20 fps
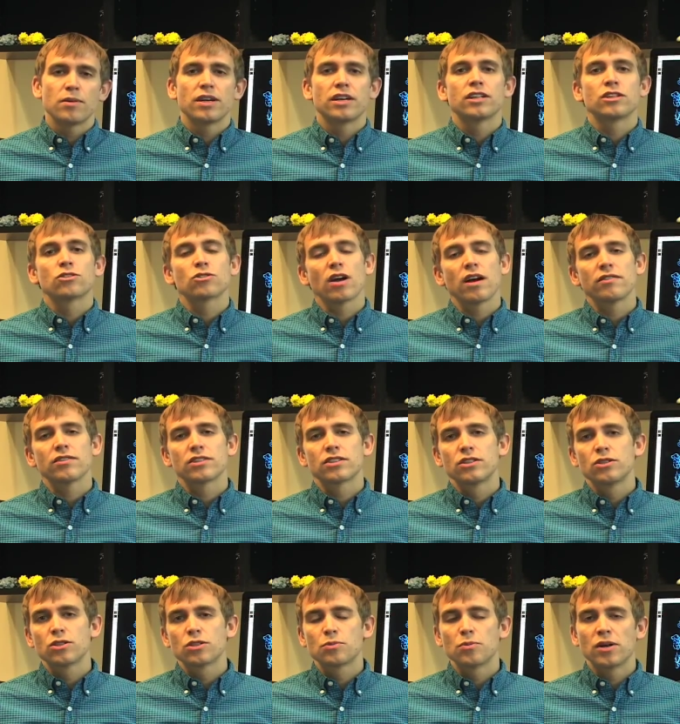and Travis
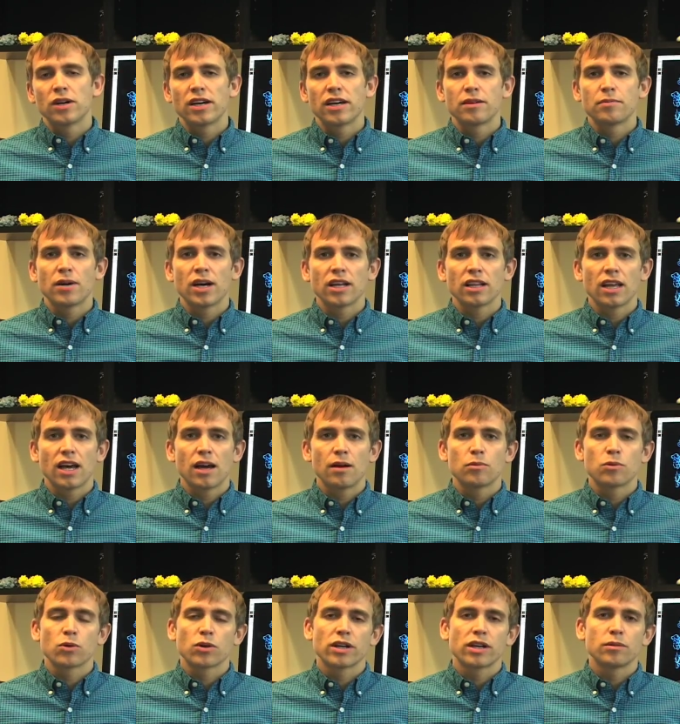Newsma in my lab
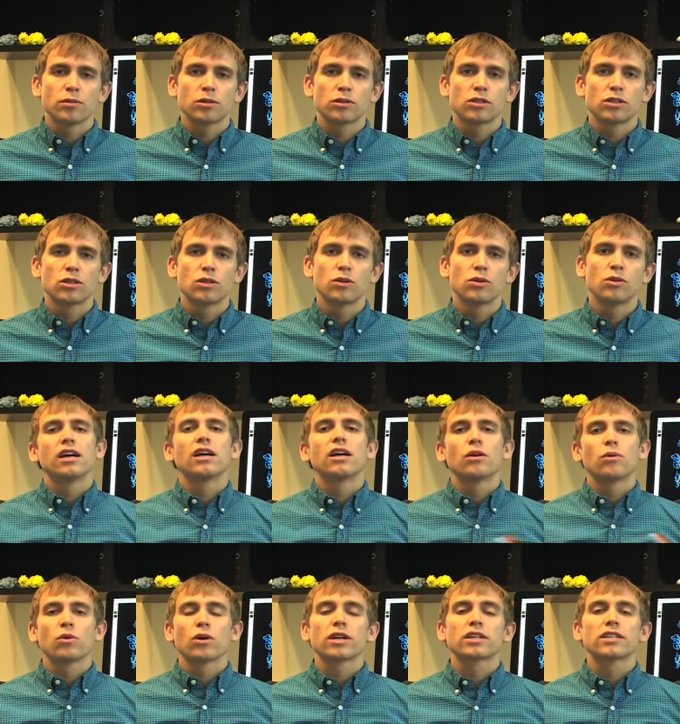were able to
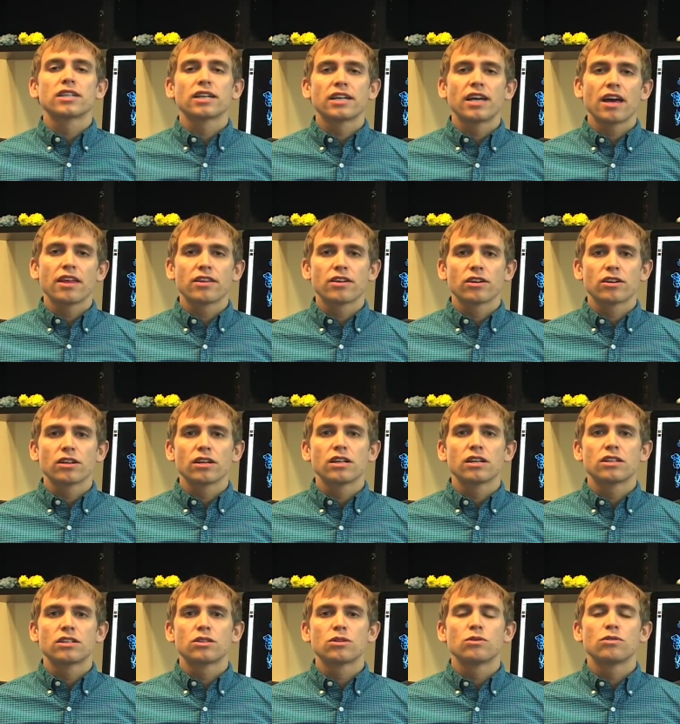work together
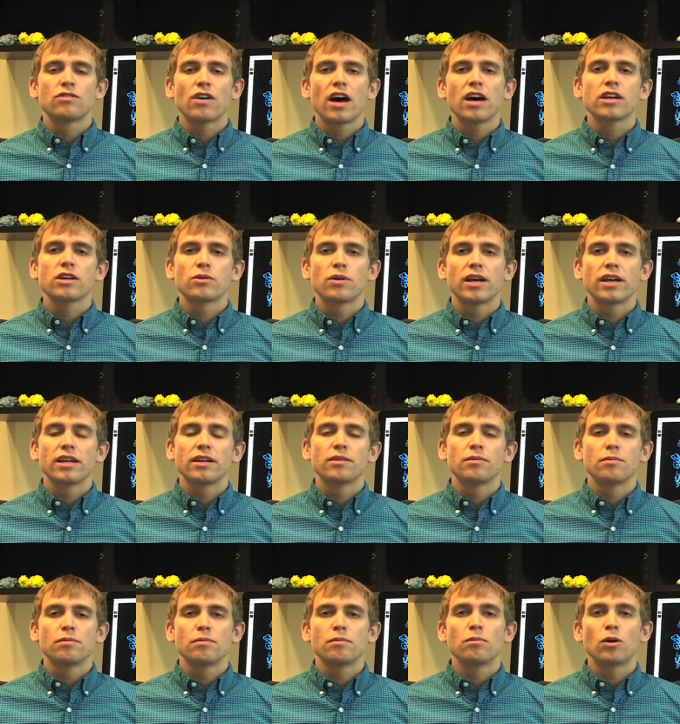to
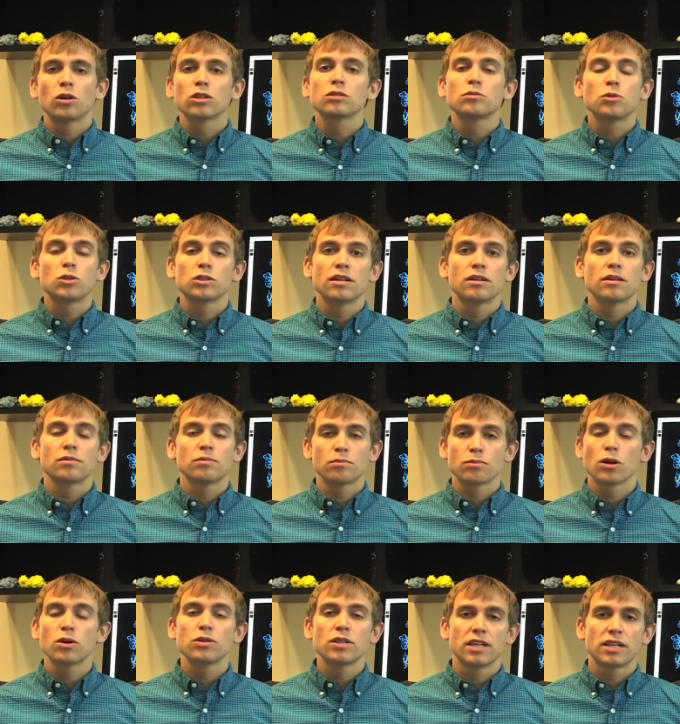evaluate multiple
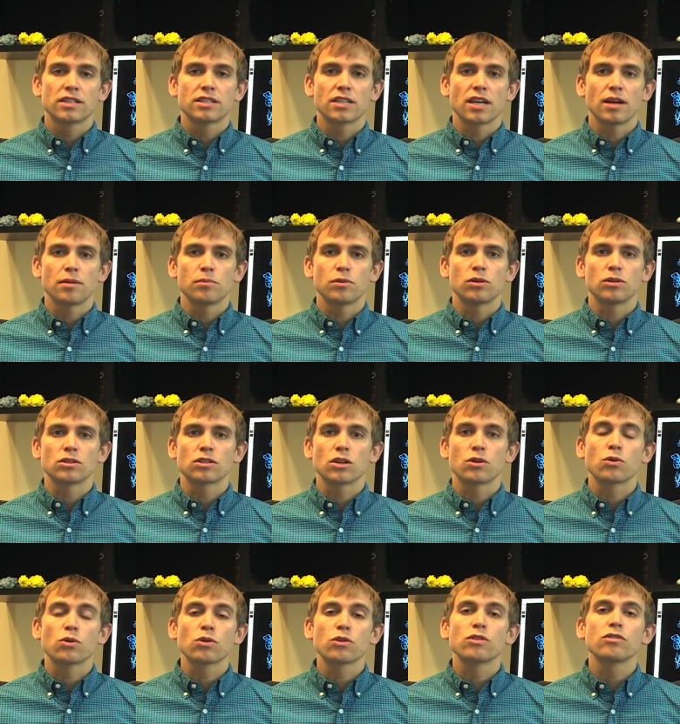protein samples in
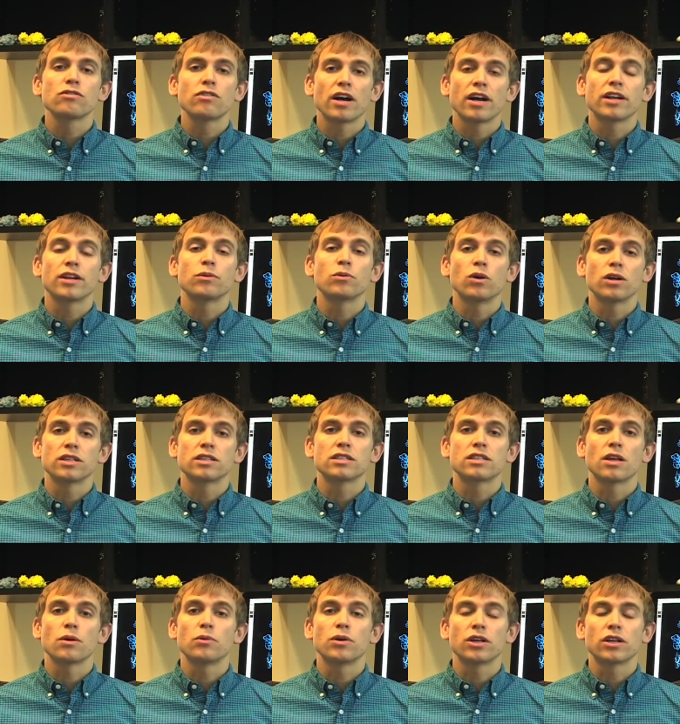order to find ones
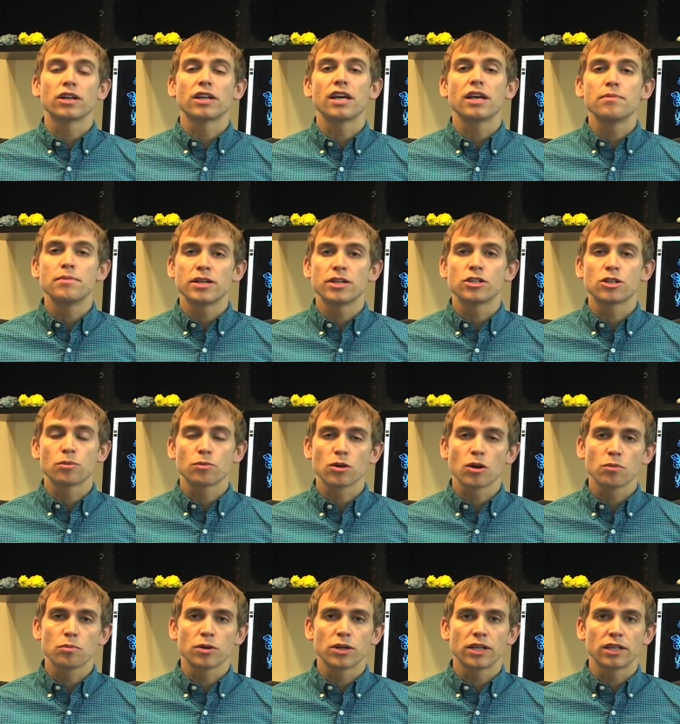that we could image
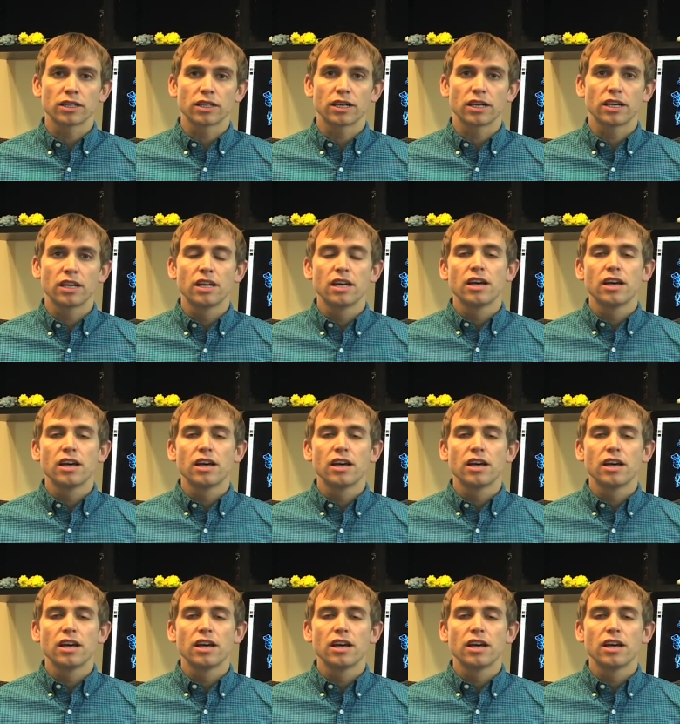appropriately.